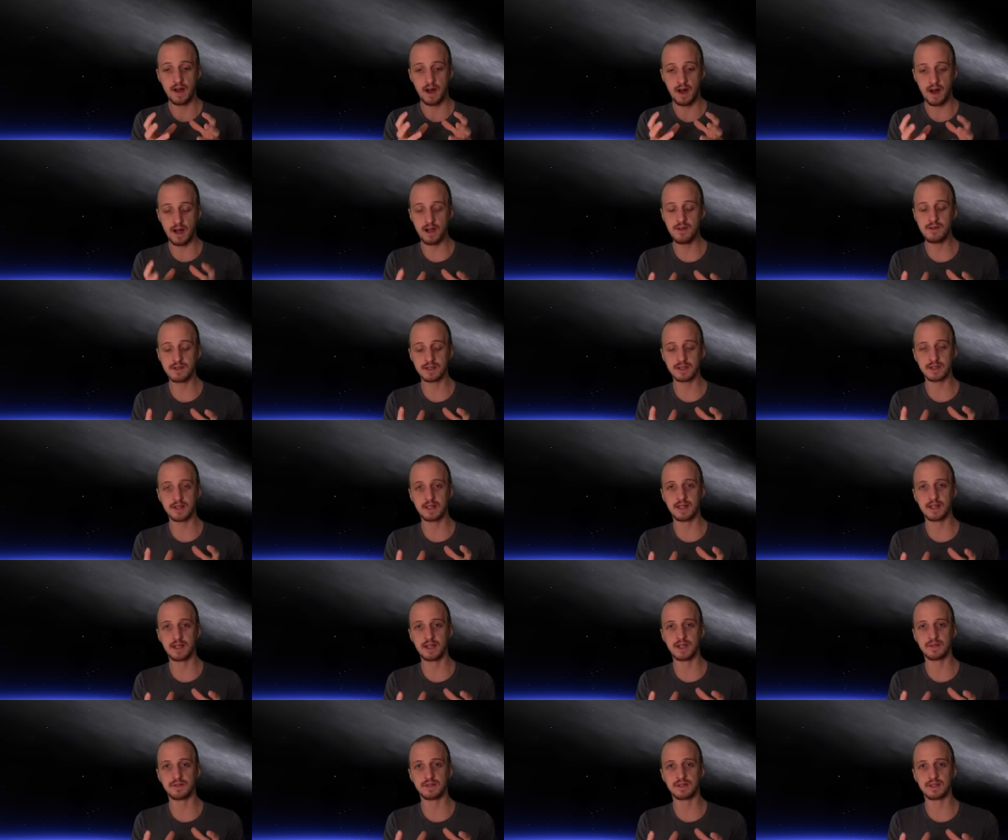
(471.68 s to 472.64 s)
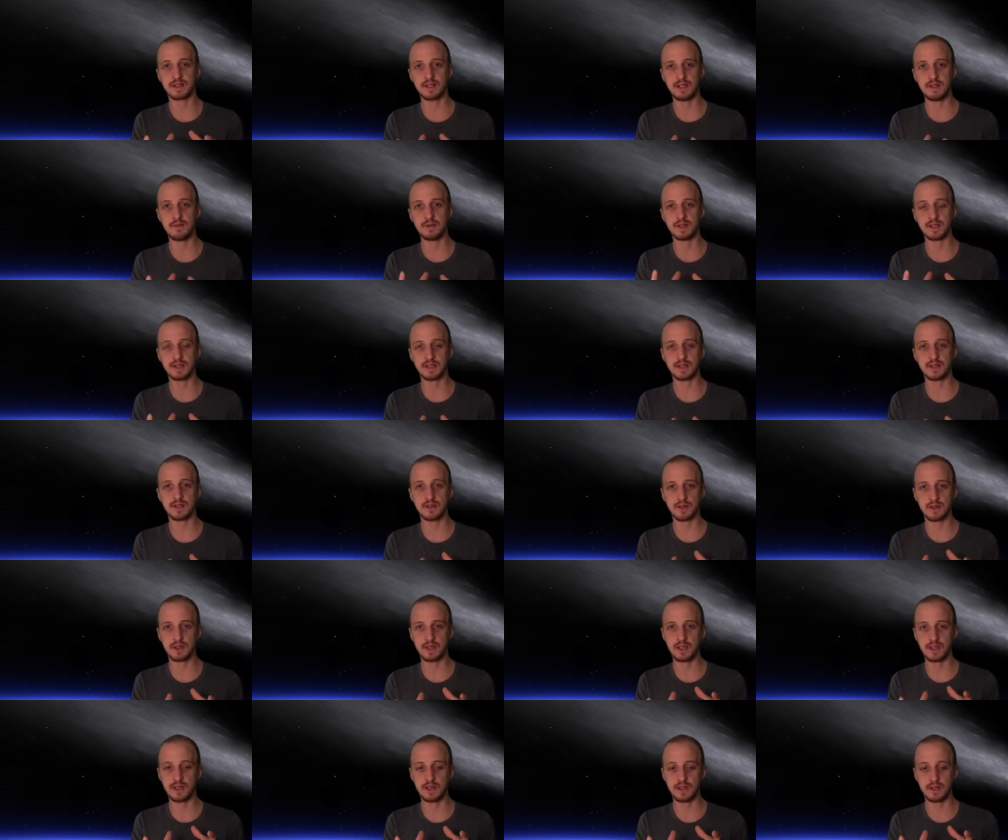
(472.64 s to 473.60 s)
I was lucky enough to see one in
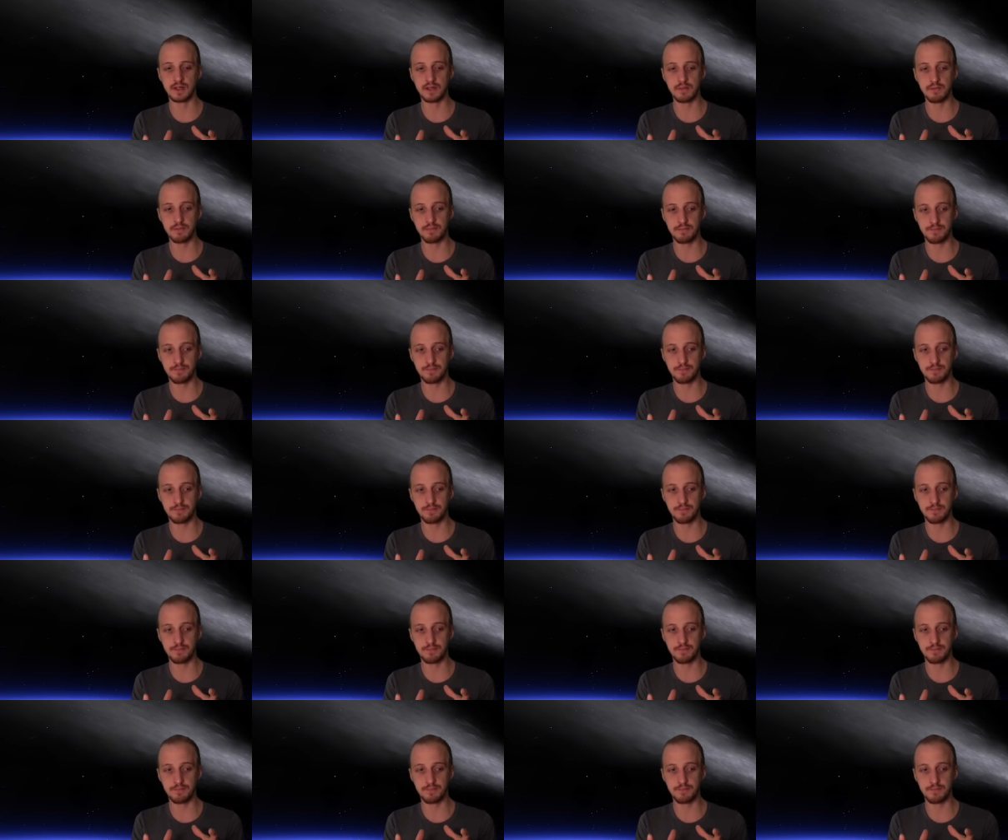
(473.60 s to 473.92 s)
Turkey